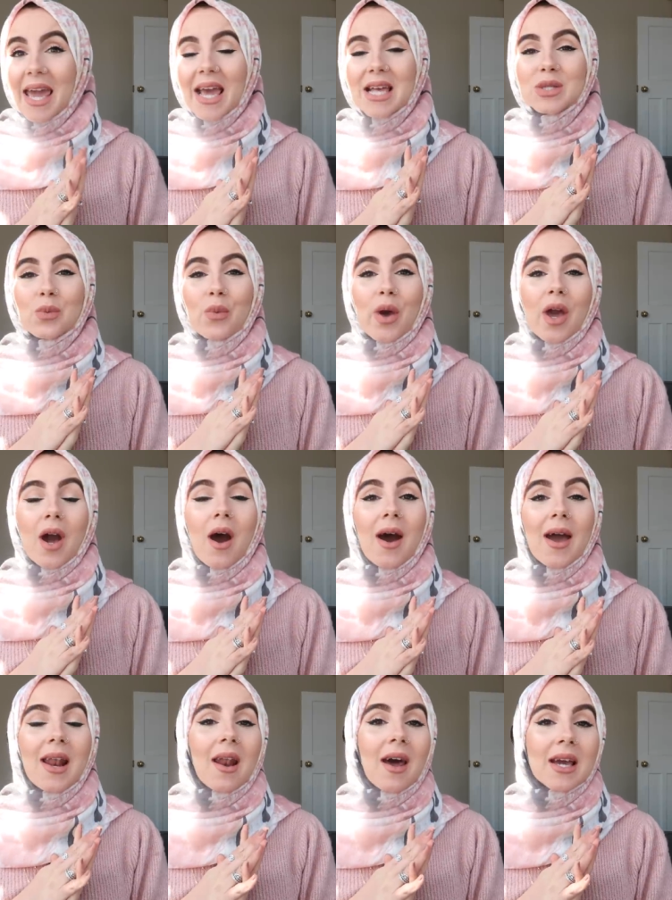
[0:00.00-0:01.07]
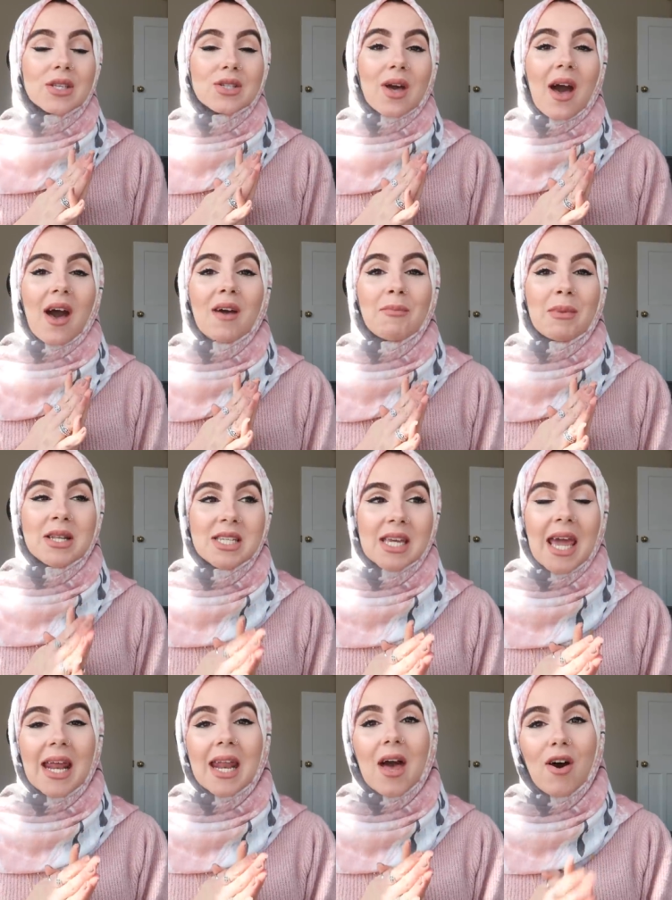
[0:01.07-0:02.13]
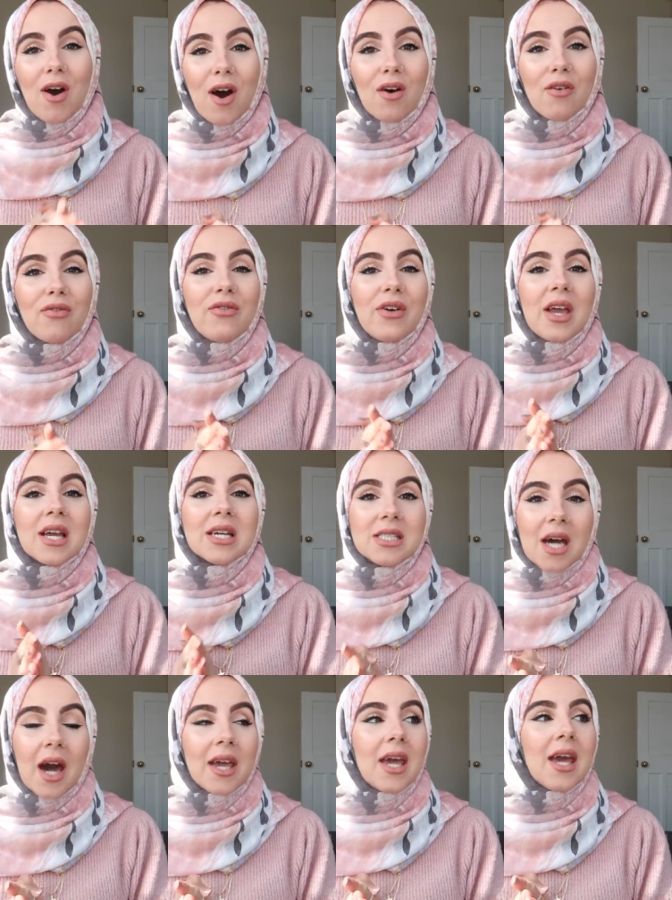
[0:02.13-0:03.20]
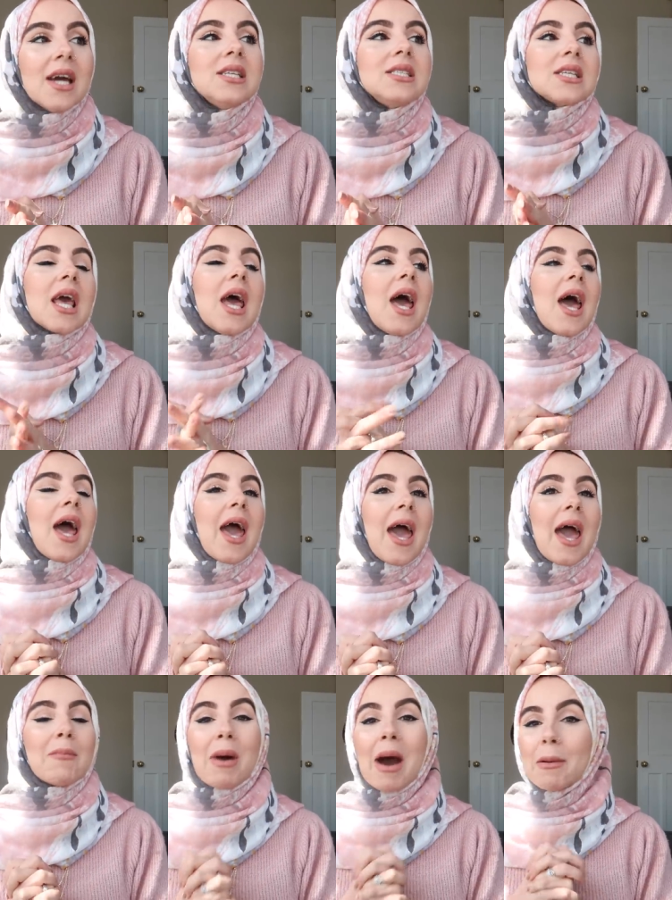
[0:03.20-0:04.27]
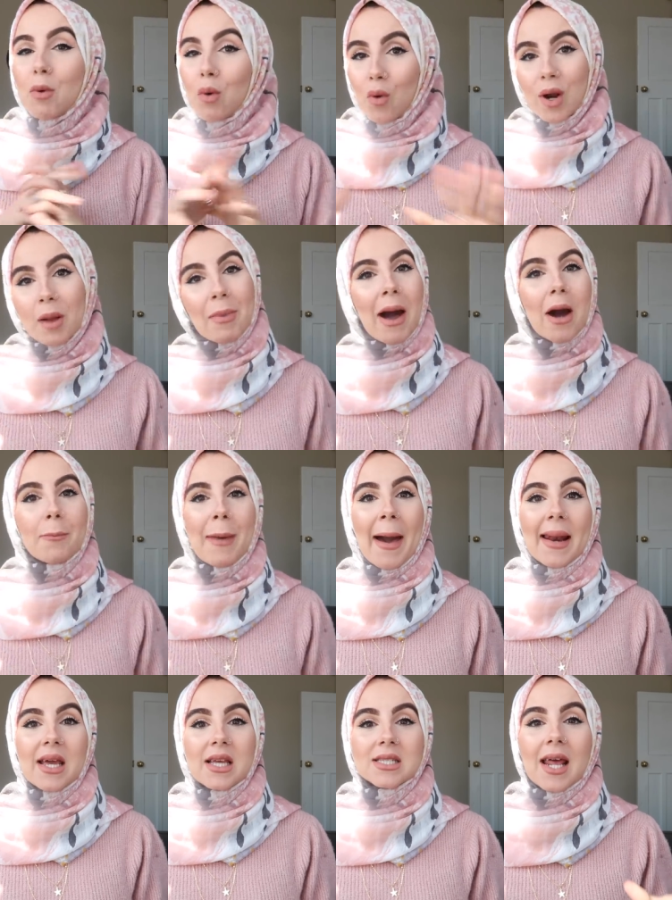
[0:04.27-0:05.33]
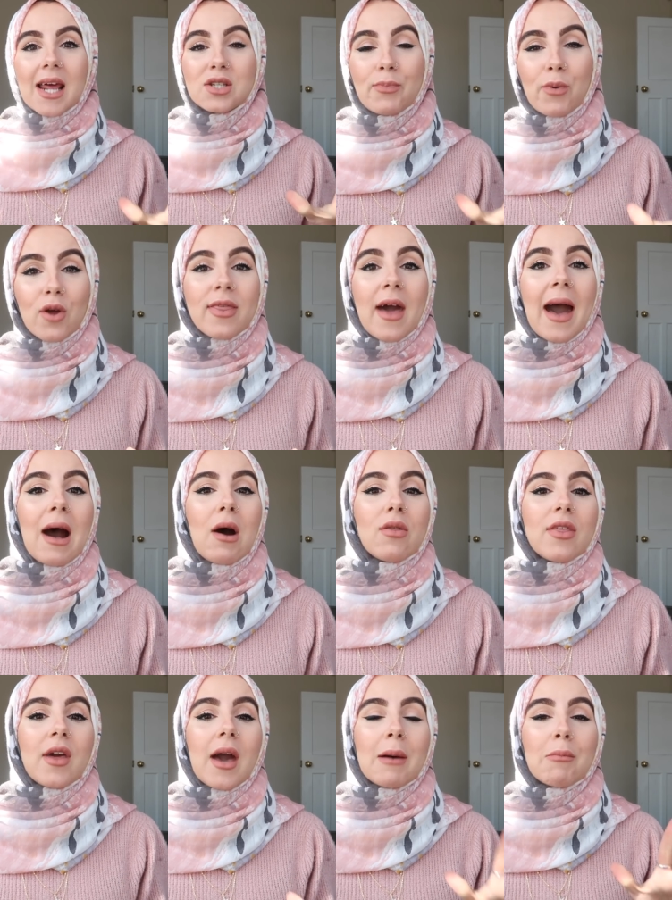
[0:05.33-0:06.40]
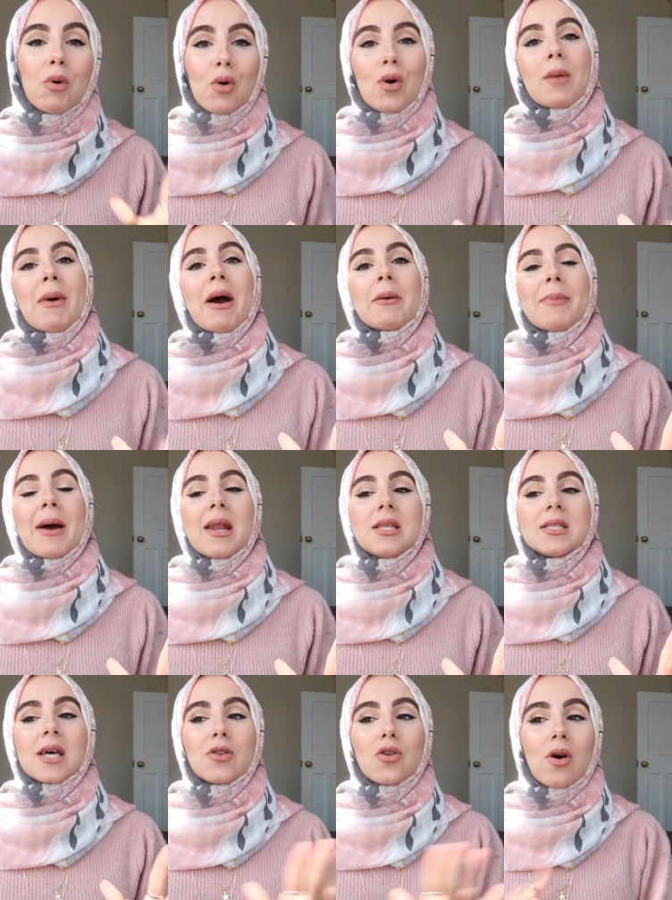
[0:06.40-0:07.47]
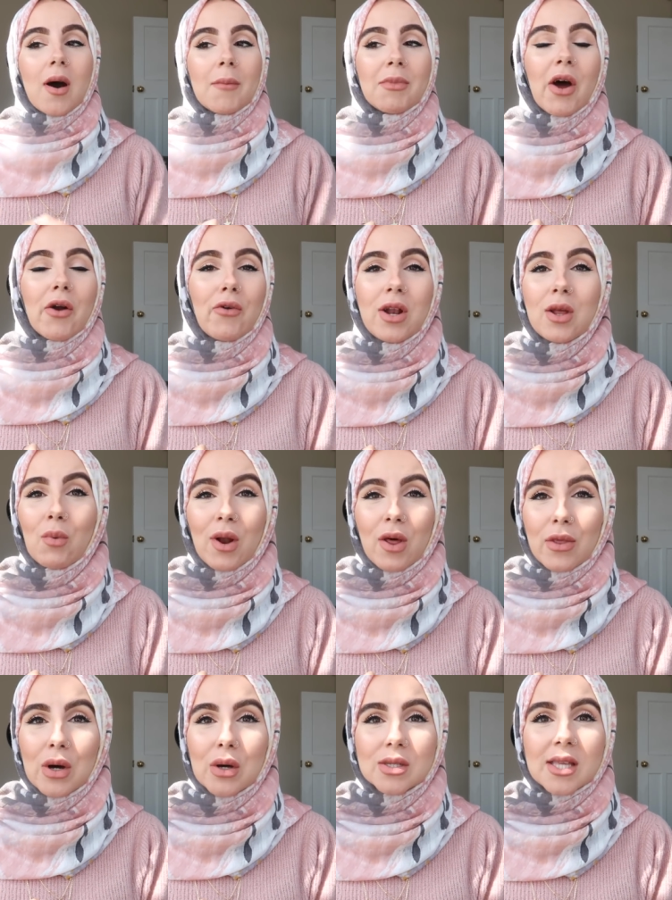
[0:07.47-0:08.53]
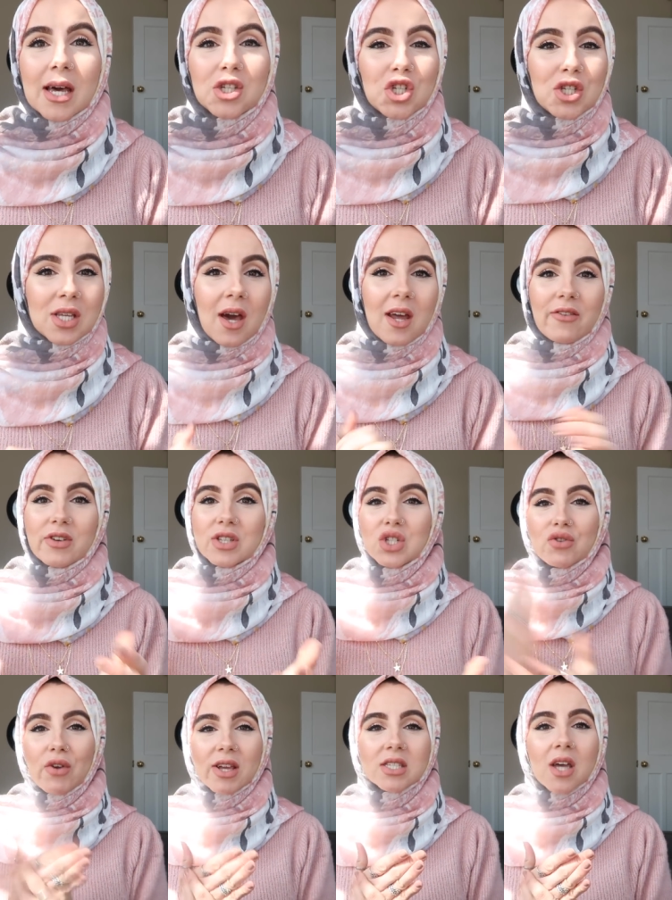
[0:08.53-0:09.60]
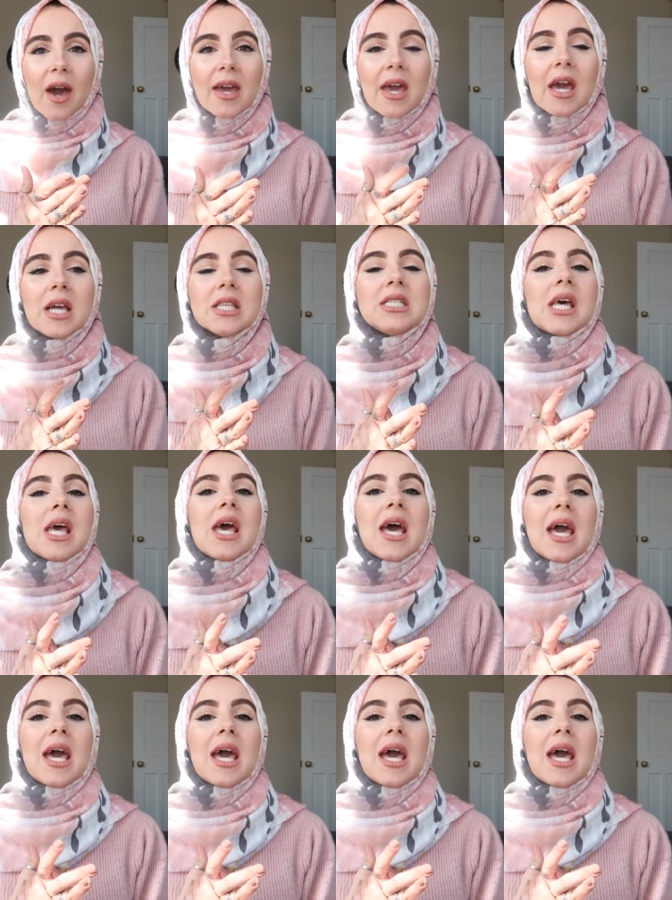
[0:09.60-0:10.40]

days where I like to maintain a healthy diet. And um, I'm all about balance. I like to put that out there. I'm all about balance. I don't I'm not really one of those that just kind of a strict diet,